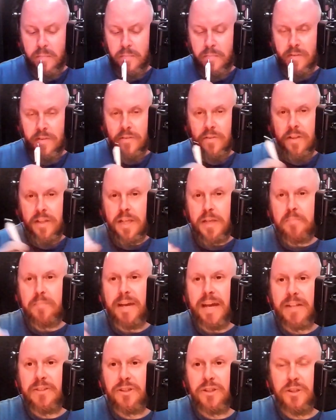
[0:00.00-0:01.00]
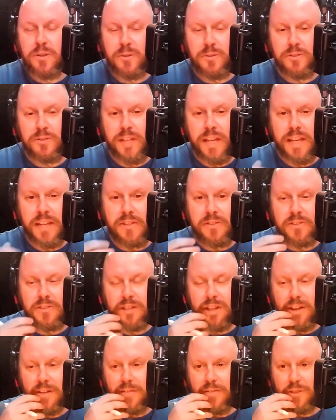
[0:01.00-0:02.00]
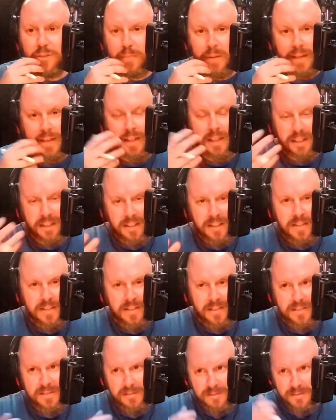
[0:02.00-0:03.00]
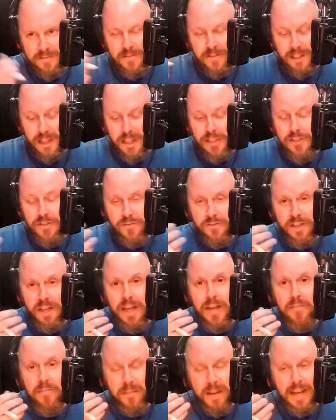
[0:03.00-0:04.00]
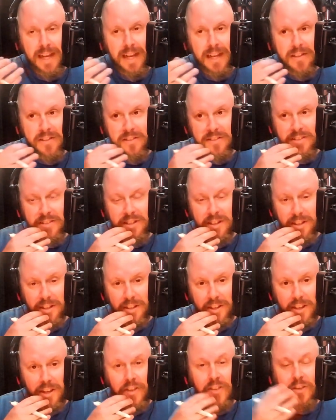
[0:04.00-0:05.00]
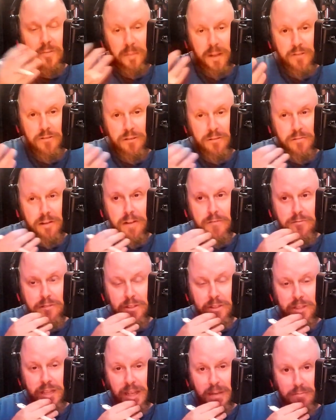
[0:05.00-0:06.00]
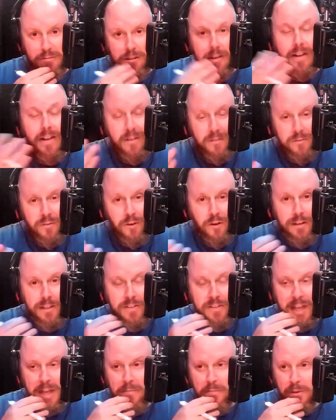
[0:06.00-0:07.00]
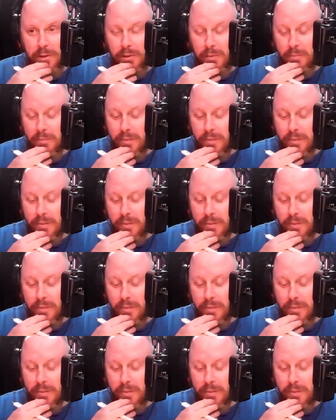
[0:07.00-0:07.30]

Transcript: Thinking back to those days of spending lots of time at the Metro Reference Library, for example.